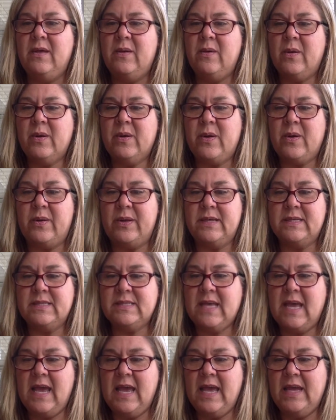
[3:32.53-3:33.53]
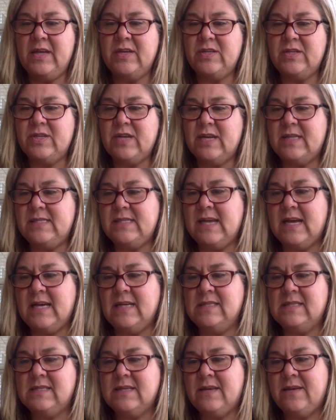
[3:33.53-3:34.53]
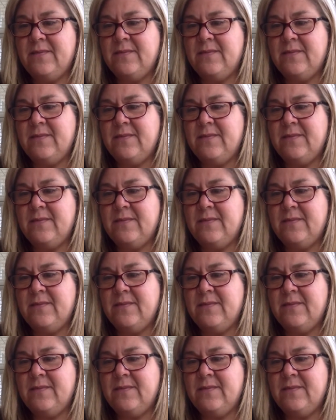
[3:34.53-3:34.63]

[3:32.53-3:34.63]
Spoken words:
or go to his cage at dusk.